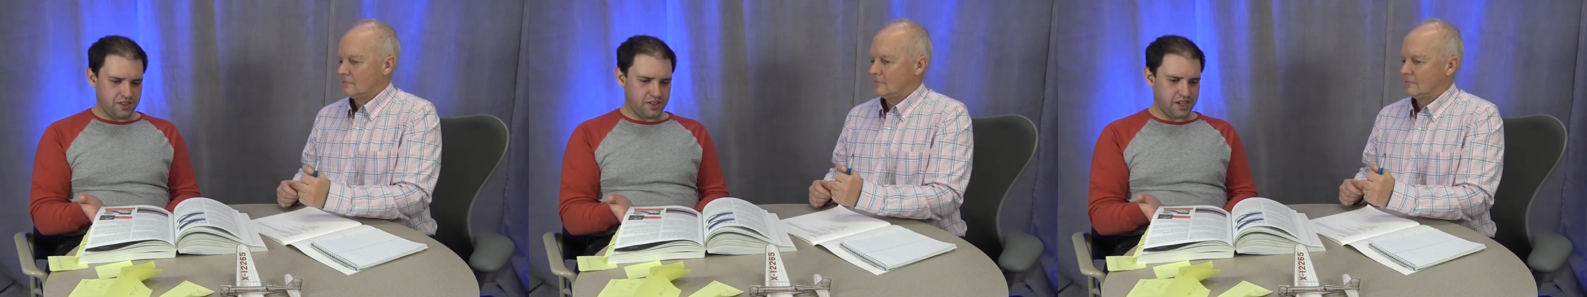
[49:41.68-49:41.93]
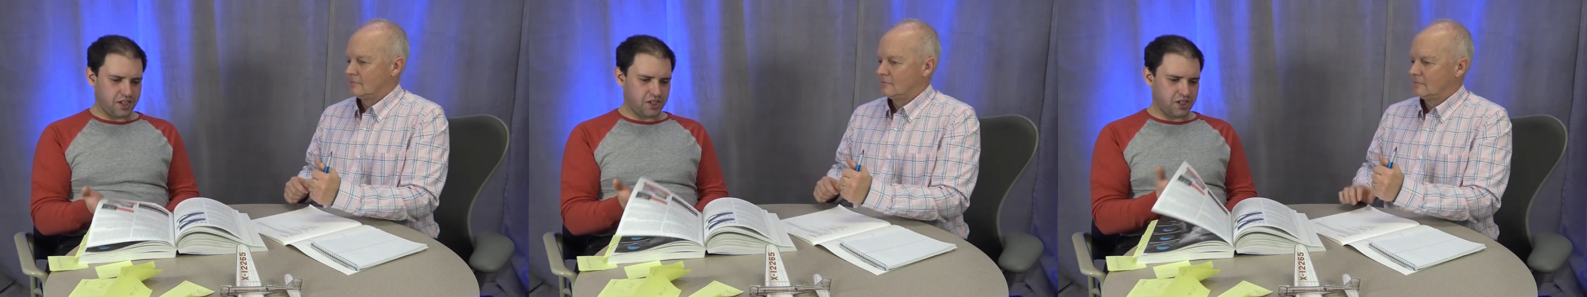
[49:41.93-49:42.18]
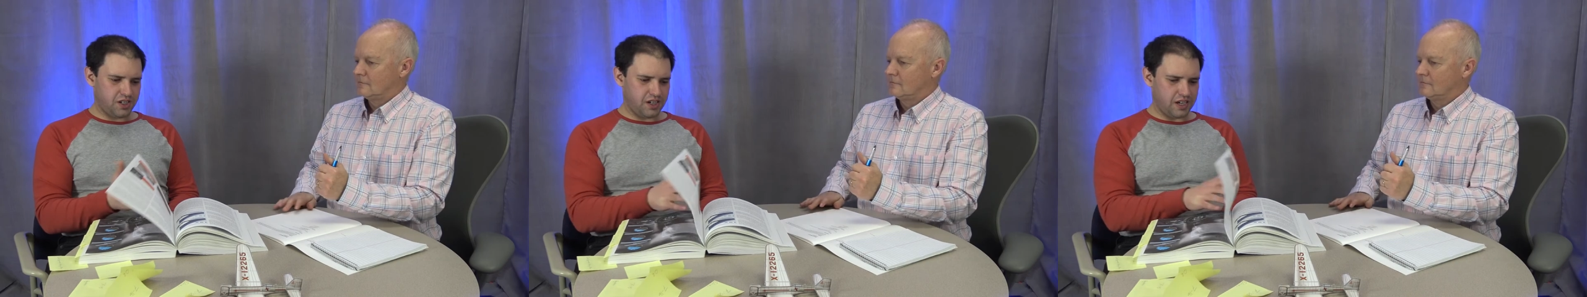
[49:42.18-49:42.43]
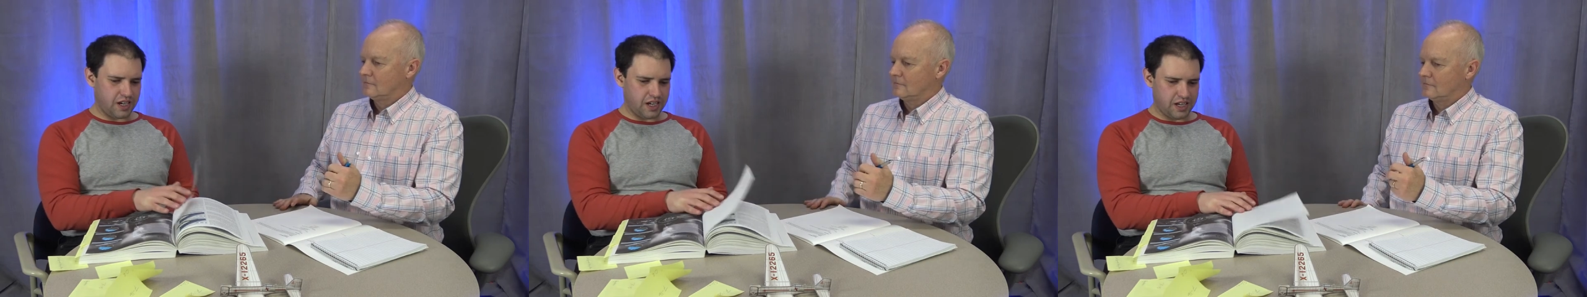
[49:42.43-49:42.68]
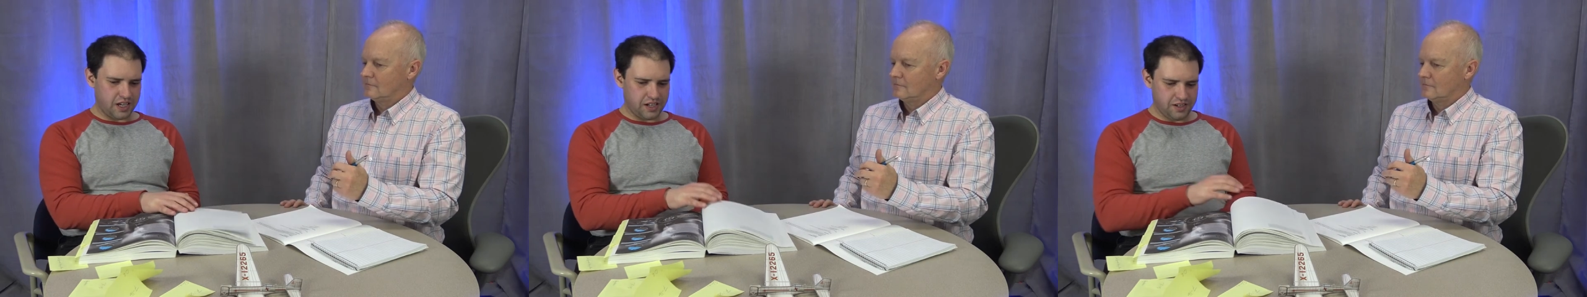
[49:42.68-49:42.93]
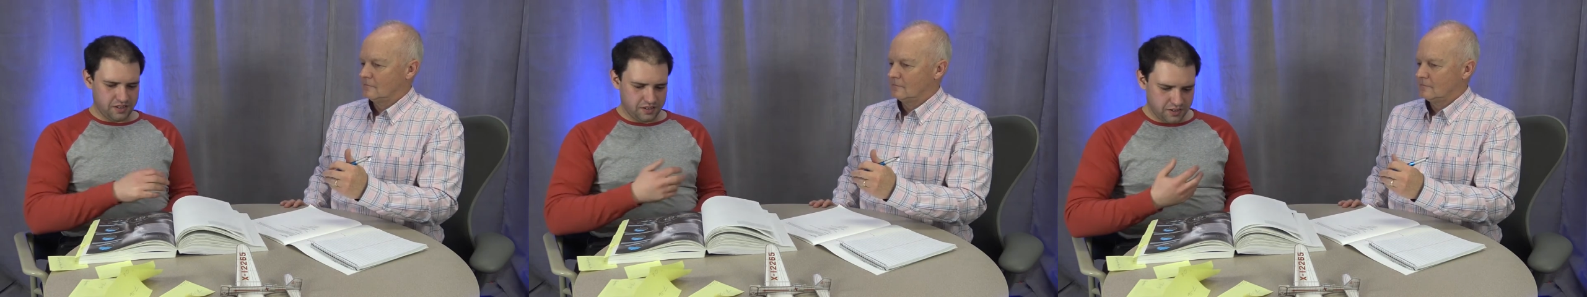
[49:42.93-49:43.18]
Speaker 1: section
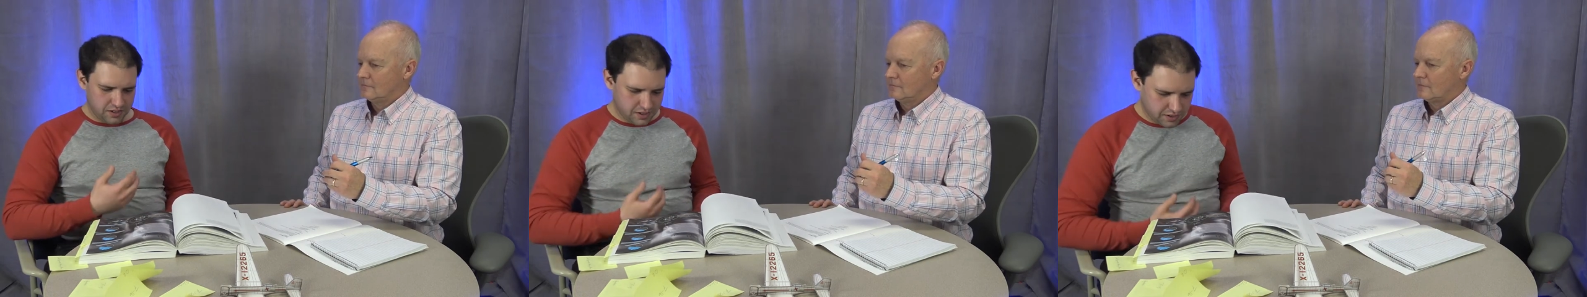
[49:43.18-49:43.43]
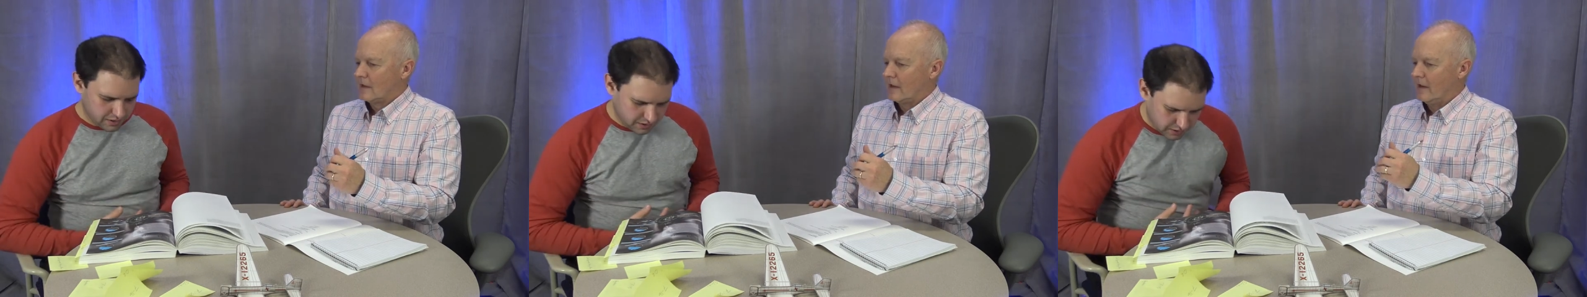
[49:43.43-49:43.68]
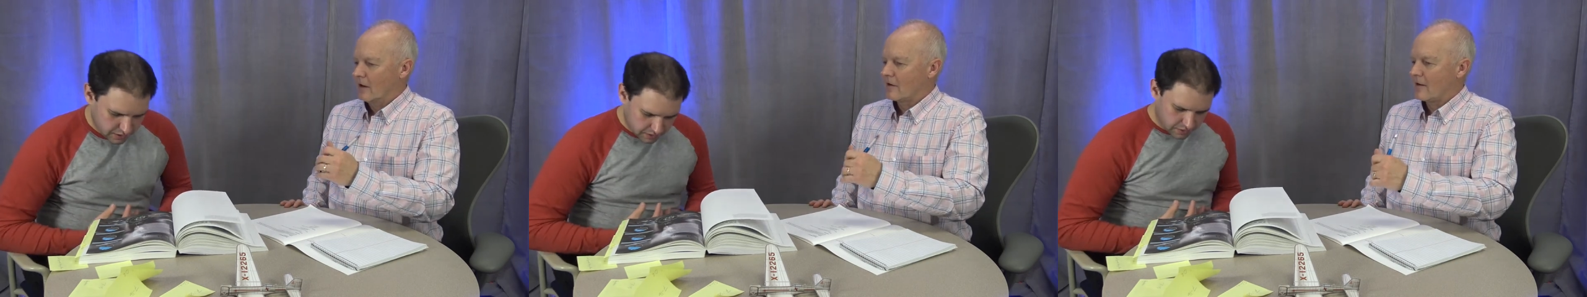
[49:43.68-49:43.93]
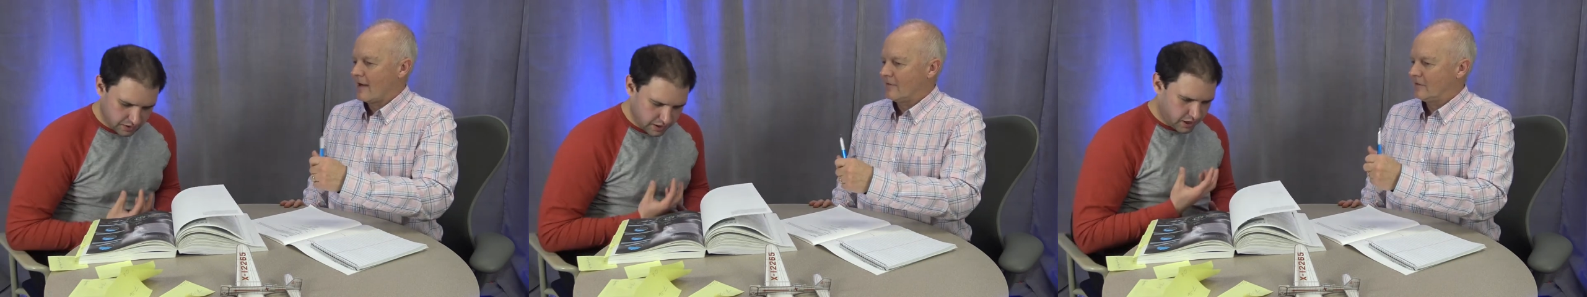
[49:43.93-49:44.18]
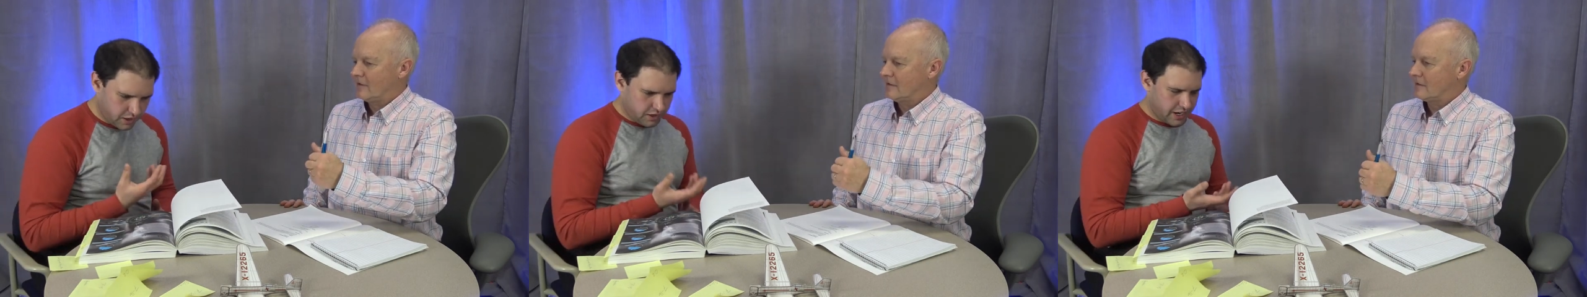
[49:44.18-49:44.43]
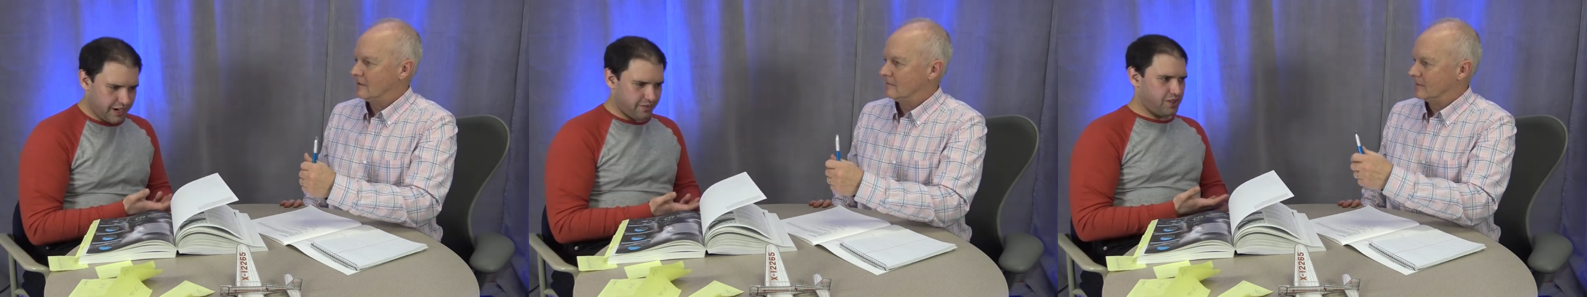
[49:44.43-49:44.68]
on aircraft
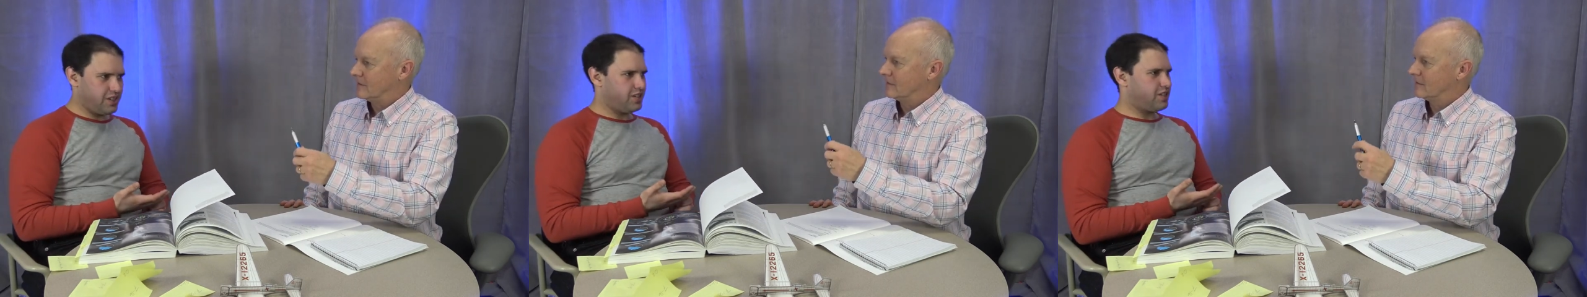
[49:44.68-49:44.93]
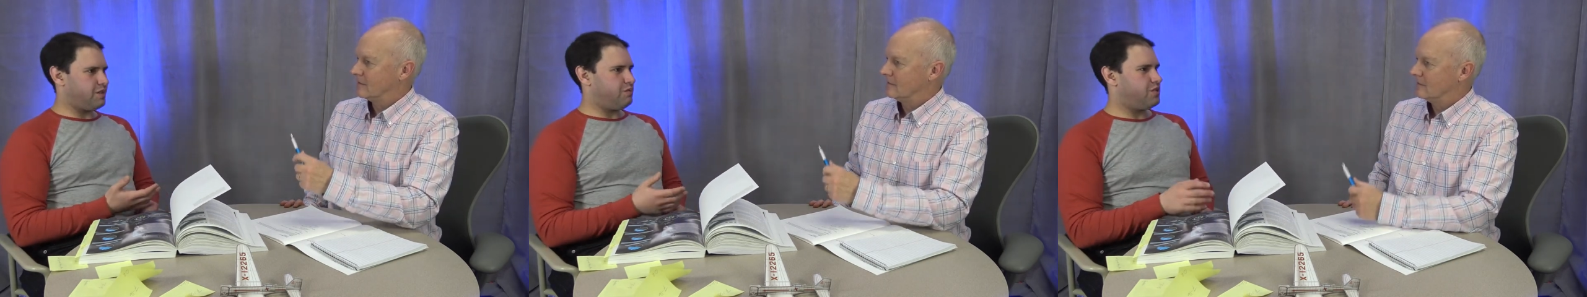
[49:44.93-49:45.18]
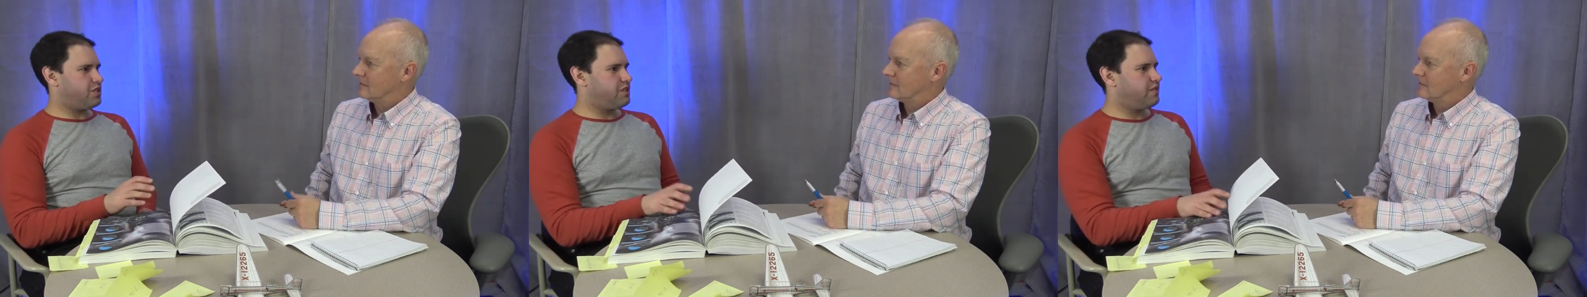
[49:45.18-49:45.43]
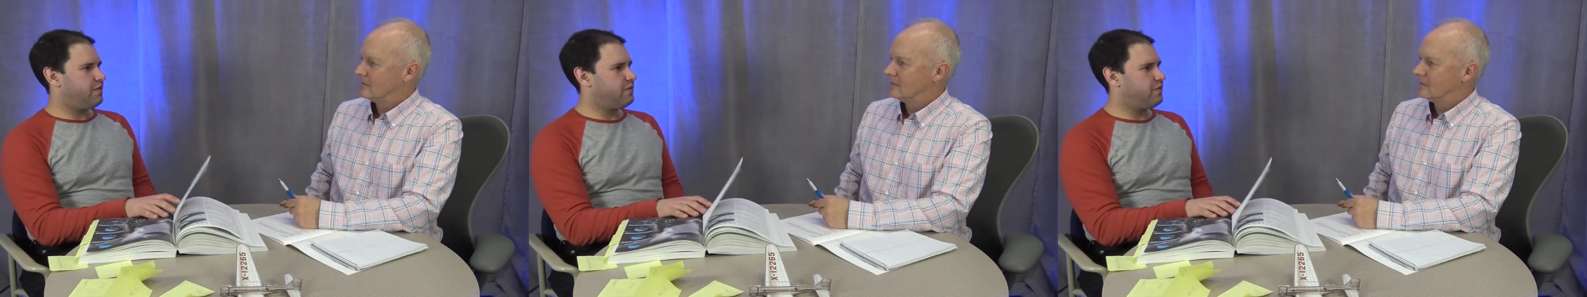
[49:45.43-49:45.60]
aircraft systems.